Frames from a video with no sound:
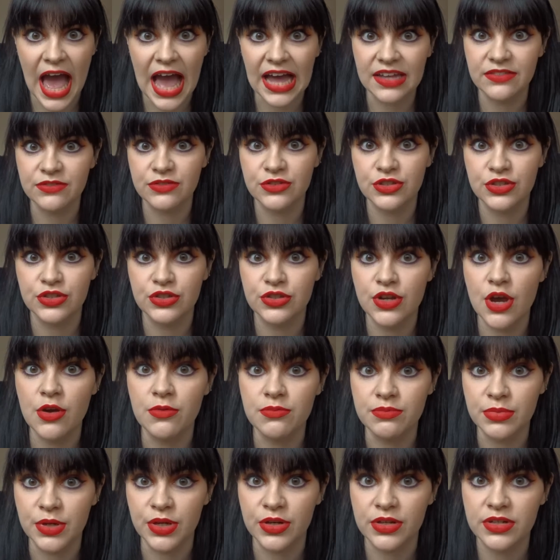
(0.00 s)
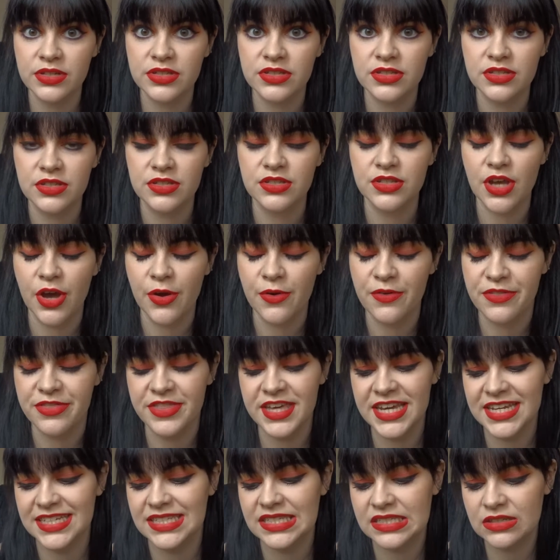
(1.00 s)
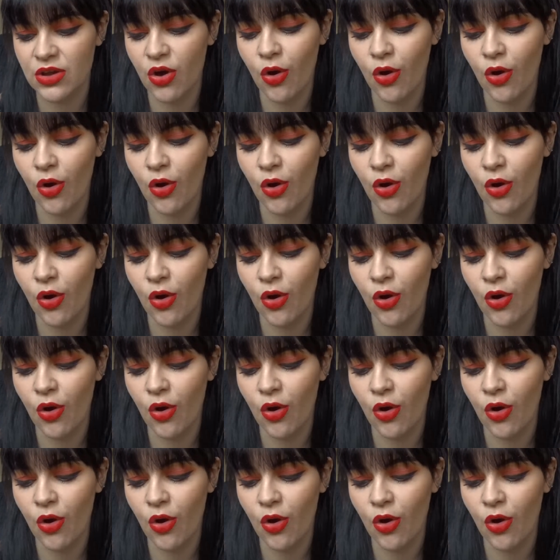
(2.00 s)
and notebooks, so this